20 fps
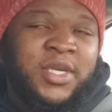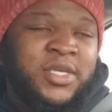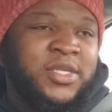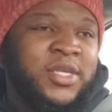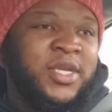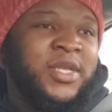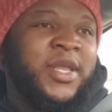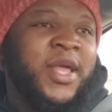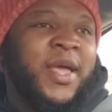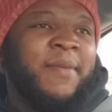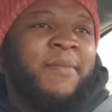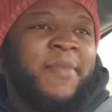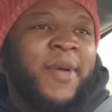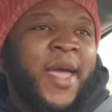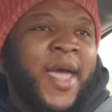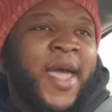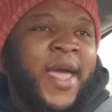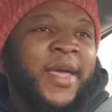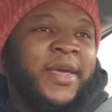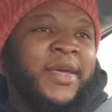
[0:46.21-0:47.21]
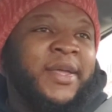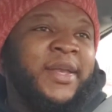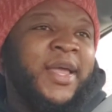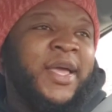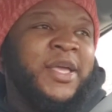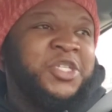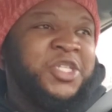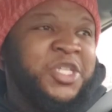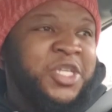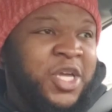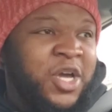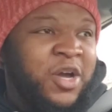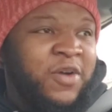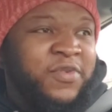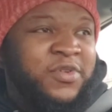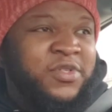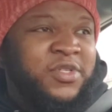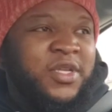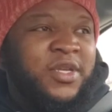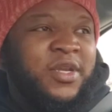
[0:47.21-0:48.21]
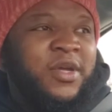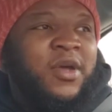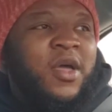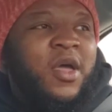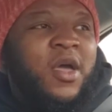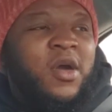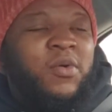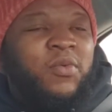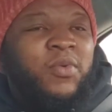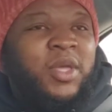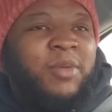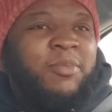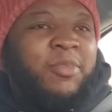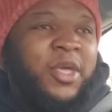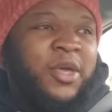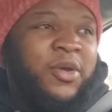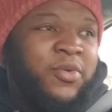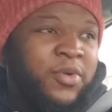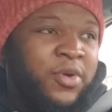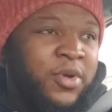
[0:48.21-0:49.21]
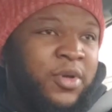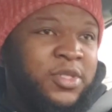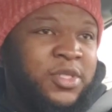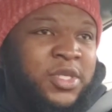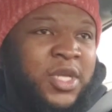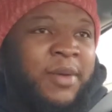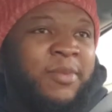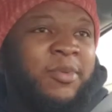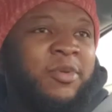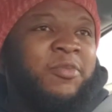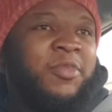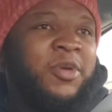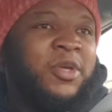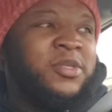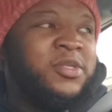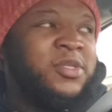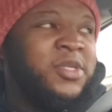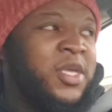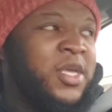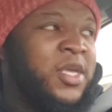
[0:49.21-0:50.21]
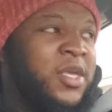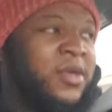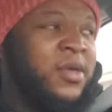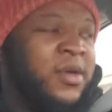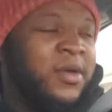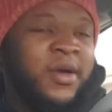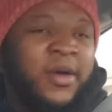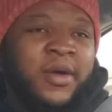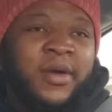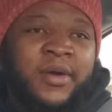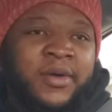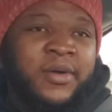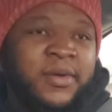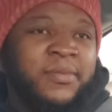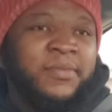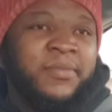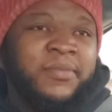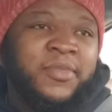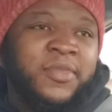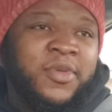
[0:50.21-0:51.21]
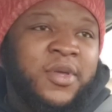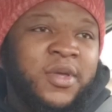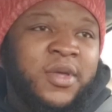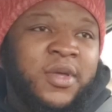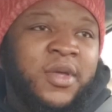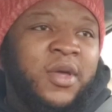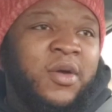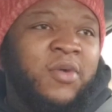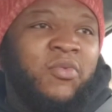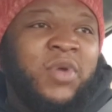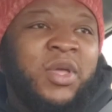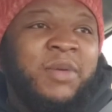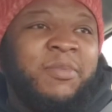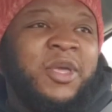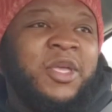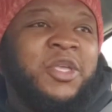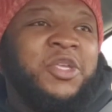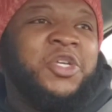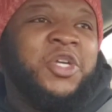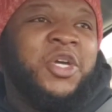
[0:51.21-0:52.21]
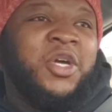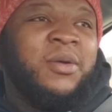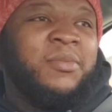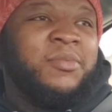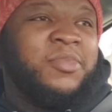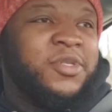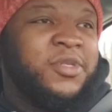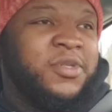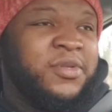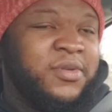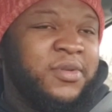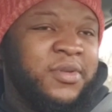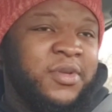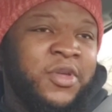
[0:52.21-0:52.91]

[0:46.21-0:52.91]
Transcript: He sent that back allegedly over to the We Be Crooks WBC, um, We Be Chumps.